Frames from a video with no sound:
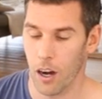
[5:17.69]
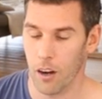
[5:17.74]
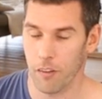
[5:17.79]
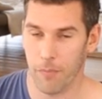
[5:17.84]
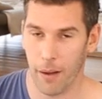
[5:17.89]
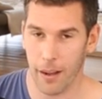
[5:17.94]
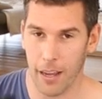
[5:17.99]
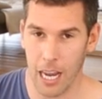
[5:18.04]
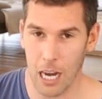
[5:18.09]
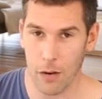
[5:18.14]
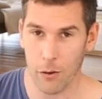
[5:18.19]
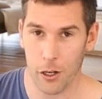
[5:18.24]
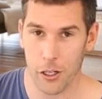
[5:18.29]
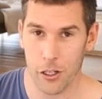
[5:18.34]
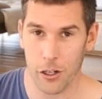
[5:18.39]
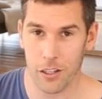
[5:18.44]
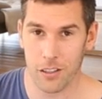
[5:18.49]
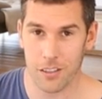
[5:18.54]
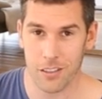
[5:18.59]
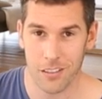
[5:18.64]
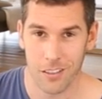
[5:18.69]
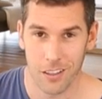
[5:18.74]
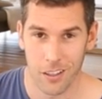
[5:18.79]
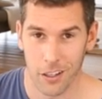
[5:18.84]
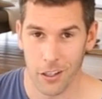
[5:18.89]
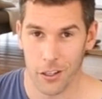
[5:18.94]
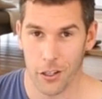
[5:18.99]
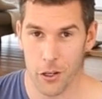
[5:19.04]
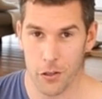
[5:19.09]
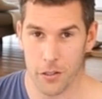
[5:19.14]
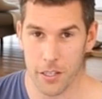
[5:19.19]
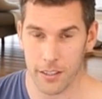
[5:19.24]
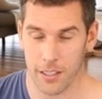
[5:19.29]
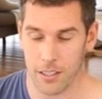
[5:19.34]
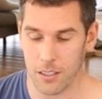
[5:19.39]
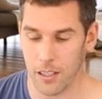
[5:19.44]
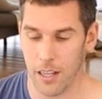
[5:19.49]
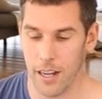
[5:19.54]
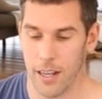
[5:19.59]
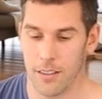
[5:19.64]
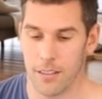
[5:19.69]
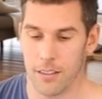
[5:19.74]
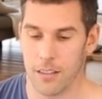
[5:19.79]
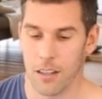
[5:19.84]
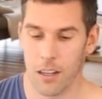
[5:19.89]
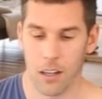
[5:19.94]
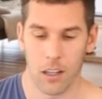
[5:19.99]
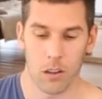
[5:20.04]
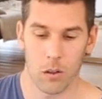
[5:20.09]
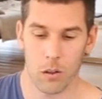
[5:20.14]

of my hero shots using this lens,